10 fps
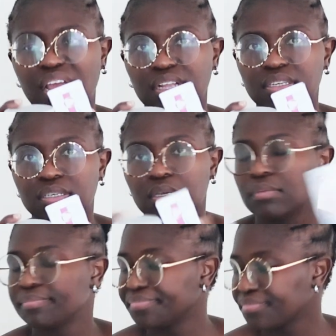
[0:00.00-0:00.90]
night,
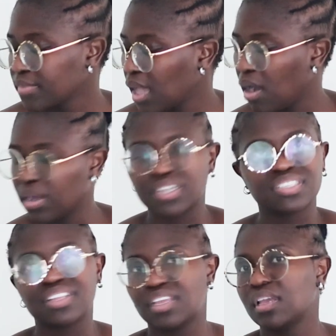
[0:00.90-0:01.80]

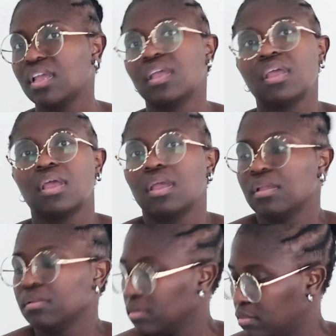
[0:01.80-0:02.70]
honestly,
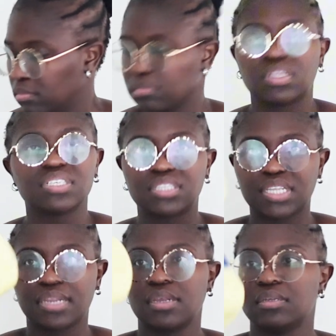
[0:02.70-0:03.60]
these
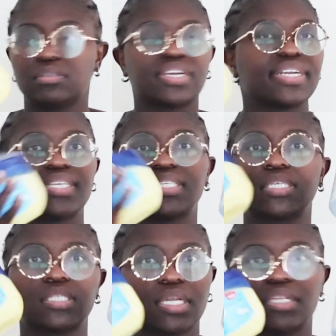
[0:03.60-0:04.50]
three, tried and
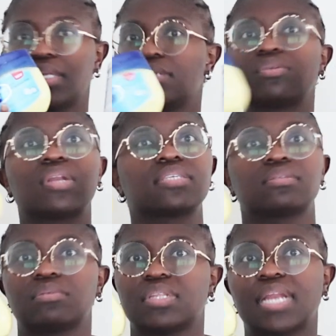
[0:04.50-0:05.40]
tested, they do
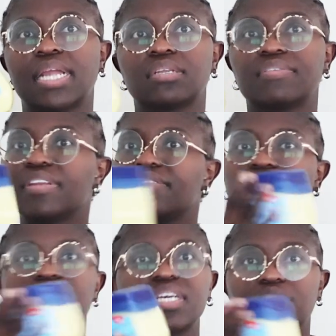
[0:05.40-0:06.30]
last through the night. Even if
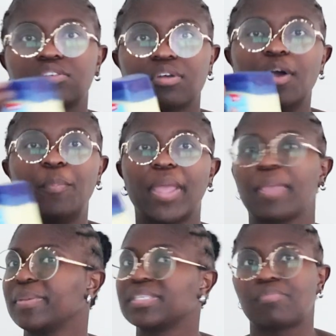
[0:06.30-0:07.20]
you touch your
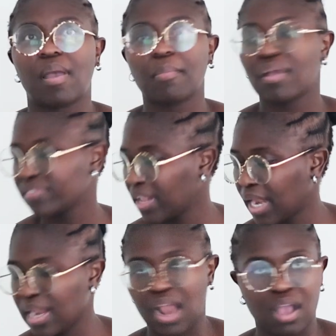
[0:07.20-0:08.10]
baby's bum after
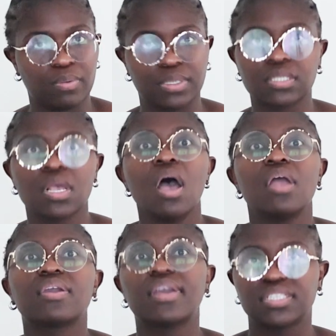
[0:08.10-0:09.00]
9 hours,
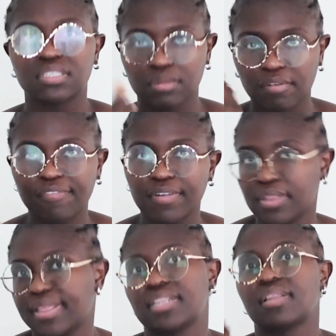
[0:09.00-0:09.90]
you can still
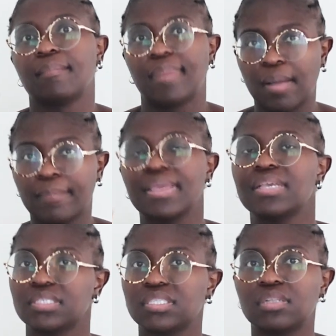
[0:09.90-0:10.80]
feel that the bum
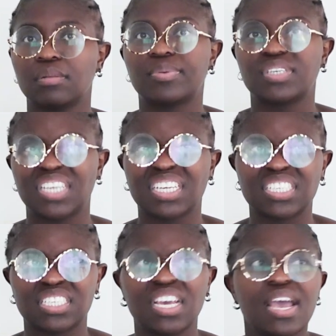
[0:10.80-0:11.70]
is still
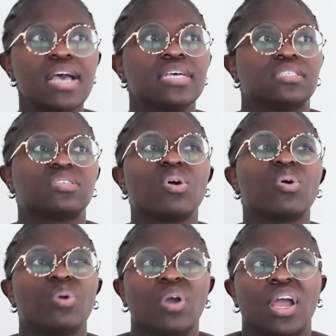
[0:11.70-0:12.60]
protected.
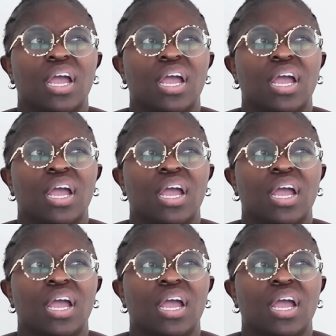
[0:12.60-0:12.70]
So